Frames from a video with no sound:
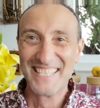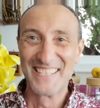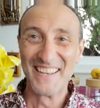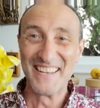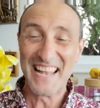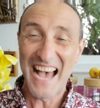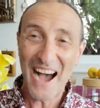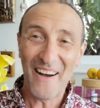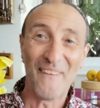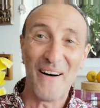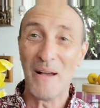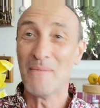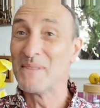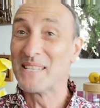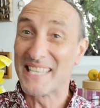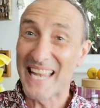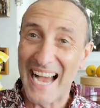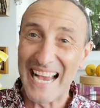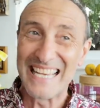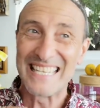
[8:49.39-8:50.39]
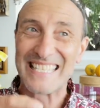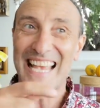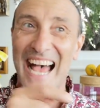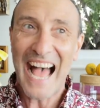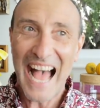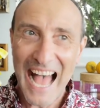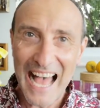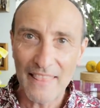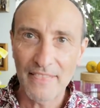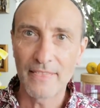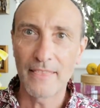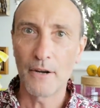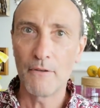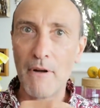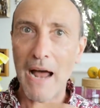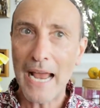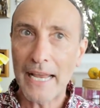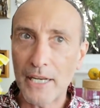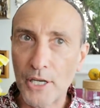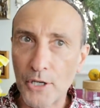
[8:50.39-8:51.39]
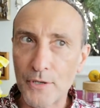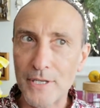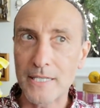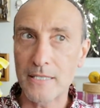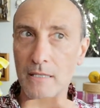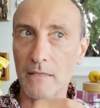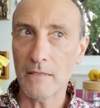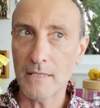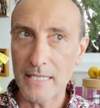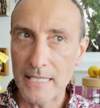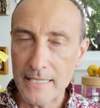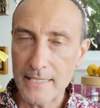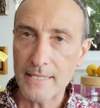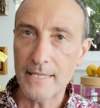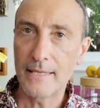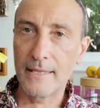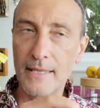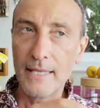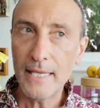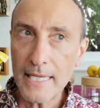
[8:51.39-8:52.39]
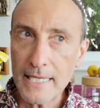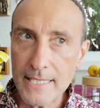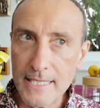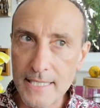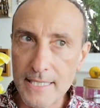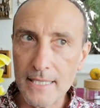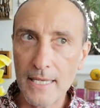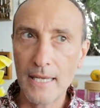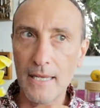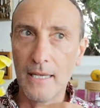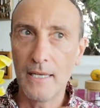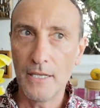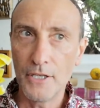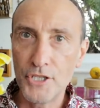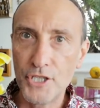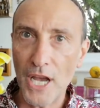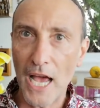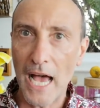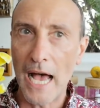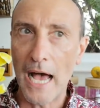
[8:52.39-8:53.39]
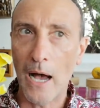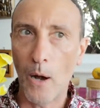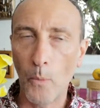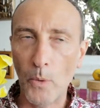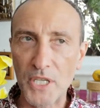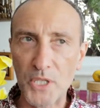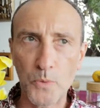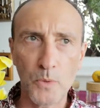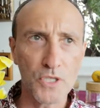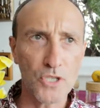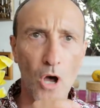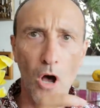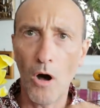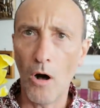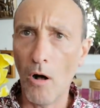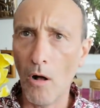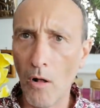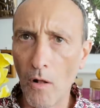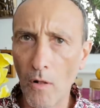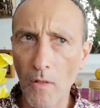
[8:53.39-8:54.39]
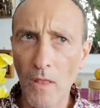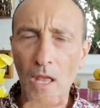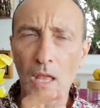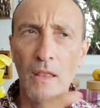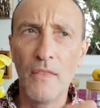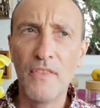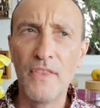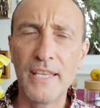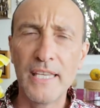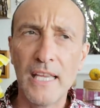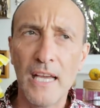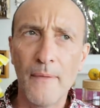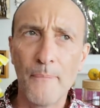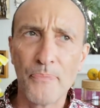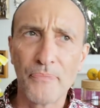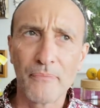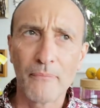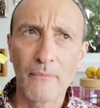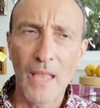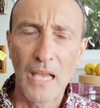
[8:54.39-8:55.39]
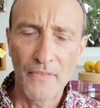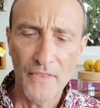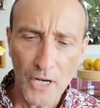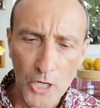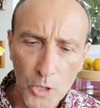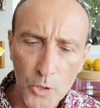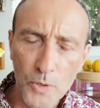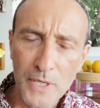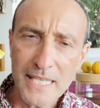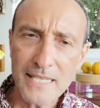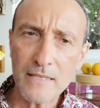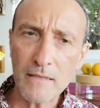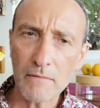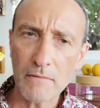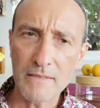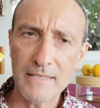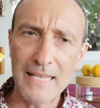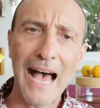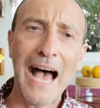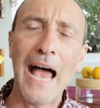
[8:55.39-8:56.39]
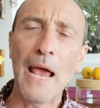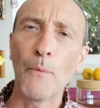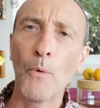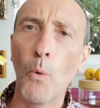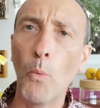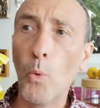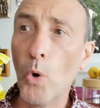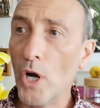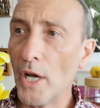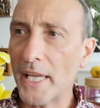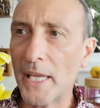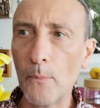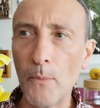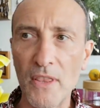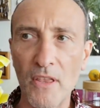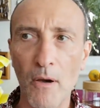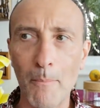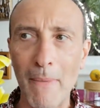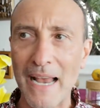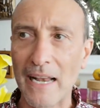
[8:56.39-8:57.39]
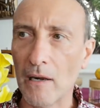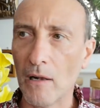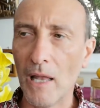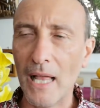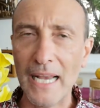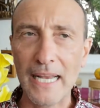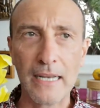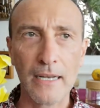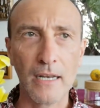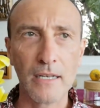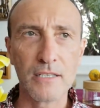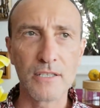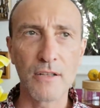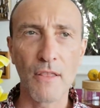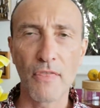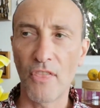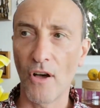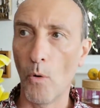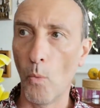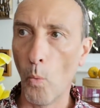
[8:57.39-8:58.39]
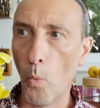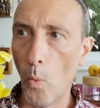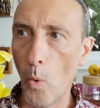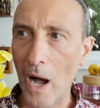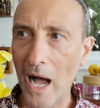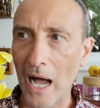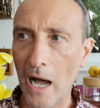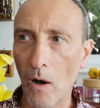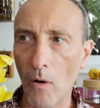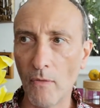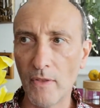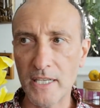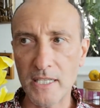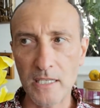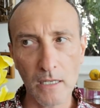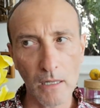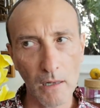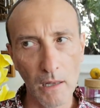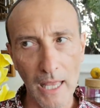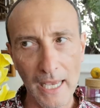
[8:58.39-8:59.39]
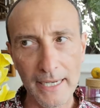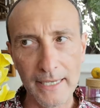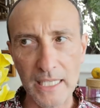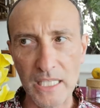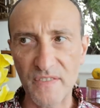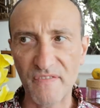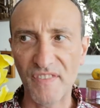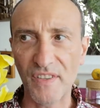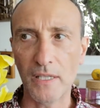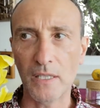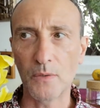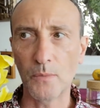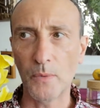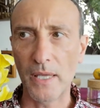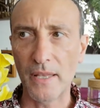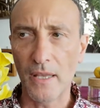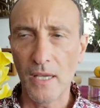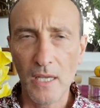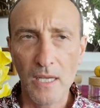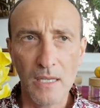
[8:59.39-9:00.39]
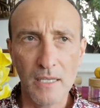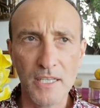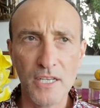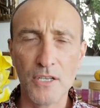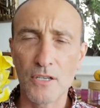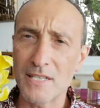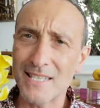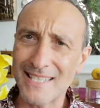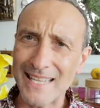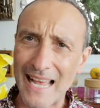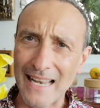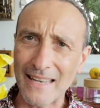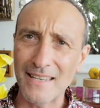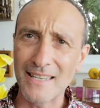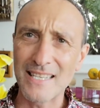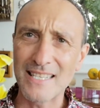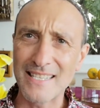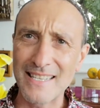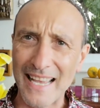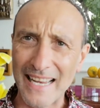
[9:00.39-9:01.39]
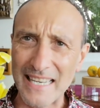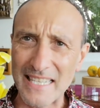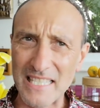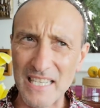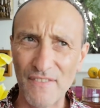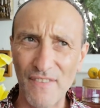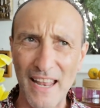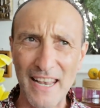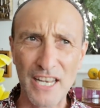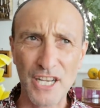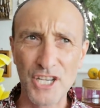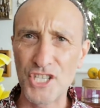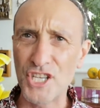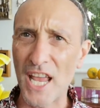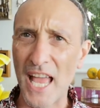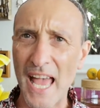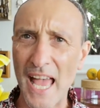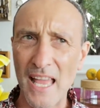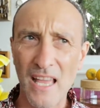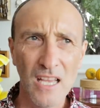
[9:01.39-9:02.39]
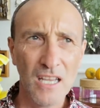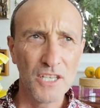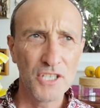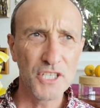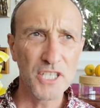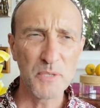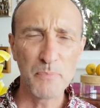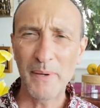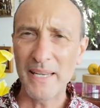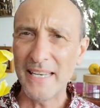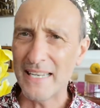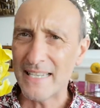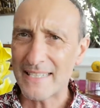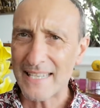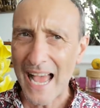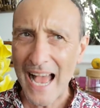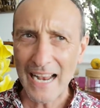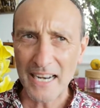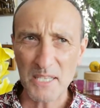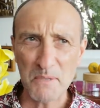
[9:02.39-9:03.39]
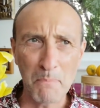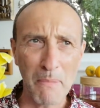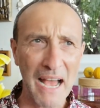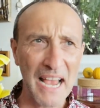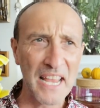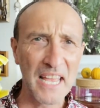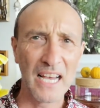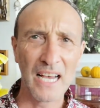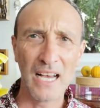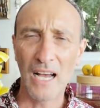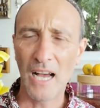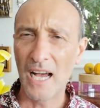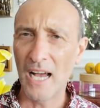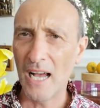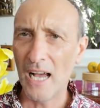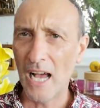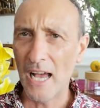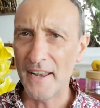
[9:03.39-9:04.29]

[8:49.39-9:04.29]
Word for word: so now I'm starting to add the right crystals into this jar, which was all the the crystals that I were working with on my client and so thought, wow, this client is filled with, you know, sadness, negative energy. She's been attacked by a, a